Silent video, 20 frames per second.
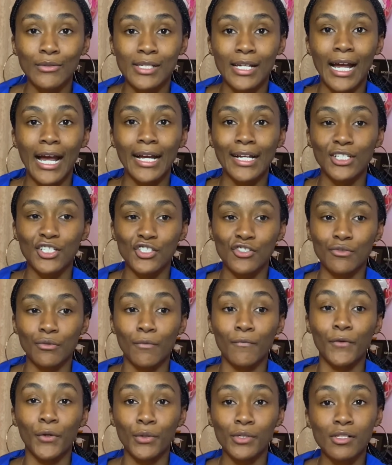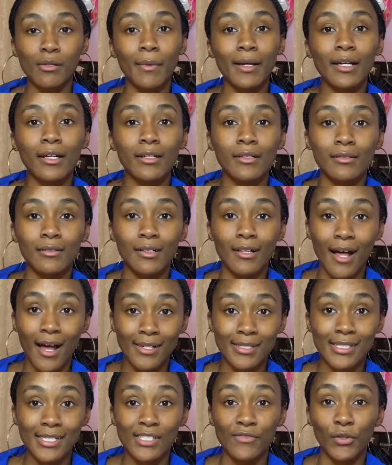That I can just focus on my
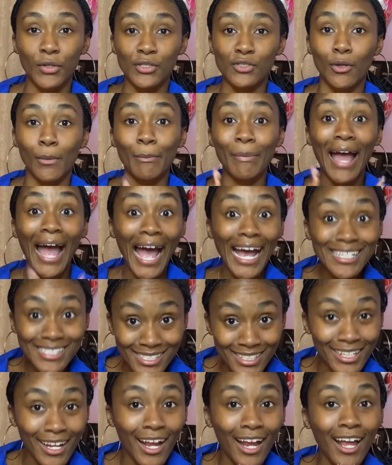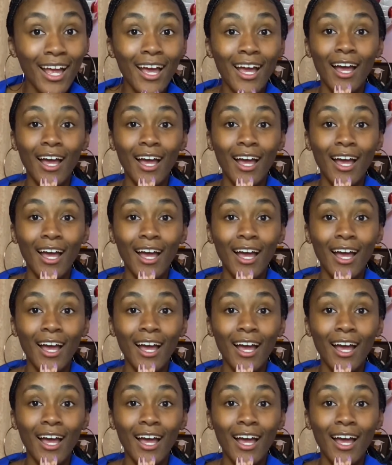classes, focus on passing.